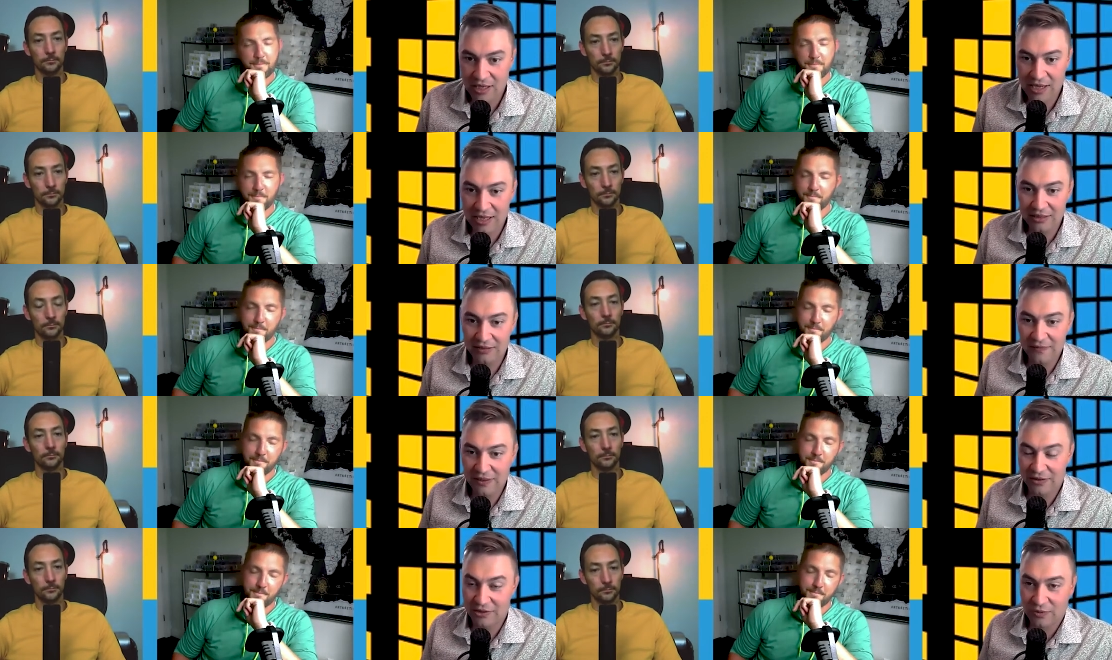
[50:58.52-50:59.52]
Speaker 1: I think
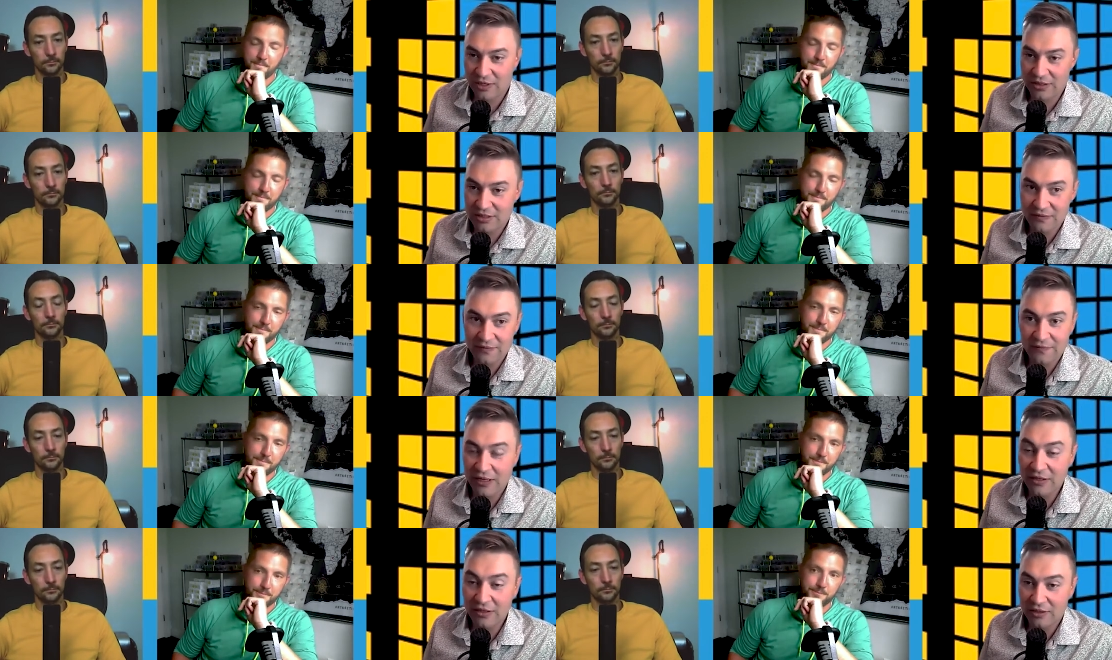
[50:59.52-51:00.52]
failure is relative.
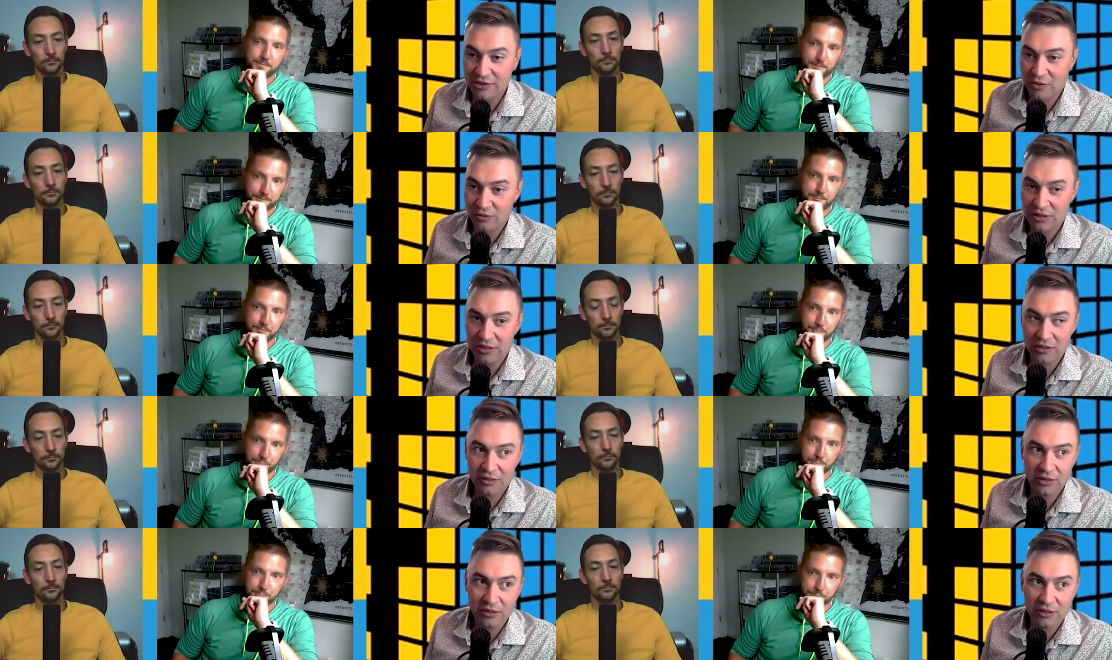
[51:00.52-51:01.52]
Failure is only
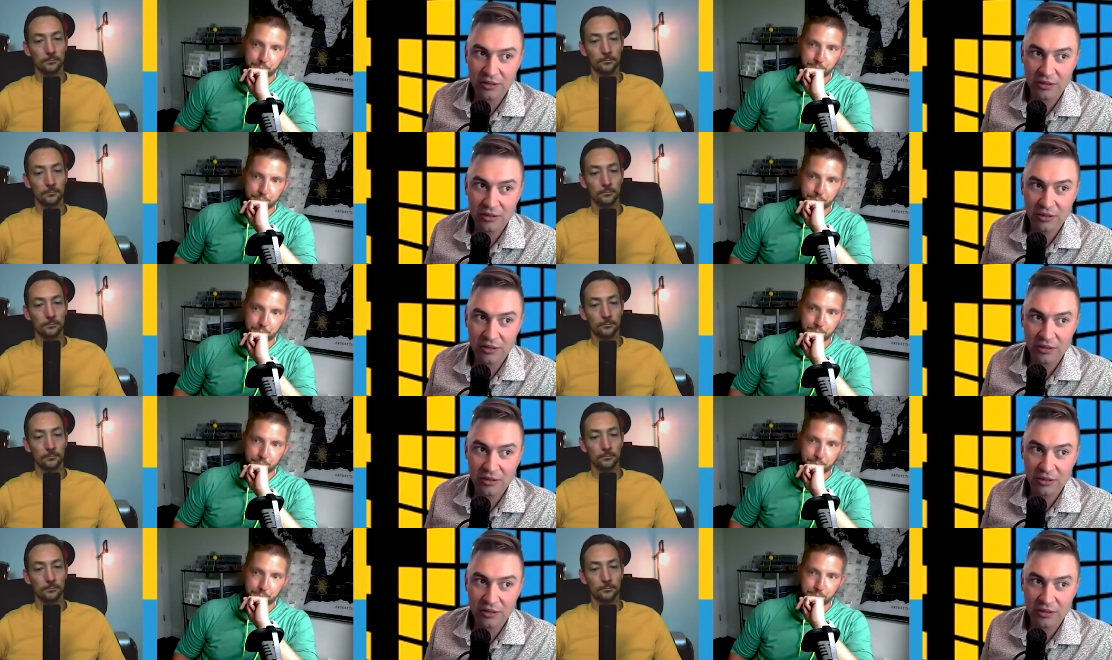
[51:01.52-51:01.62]
the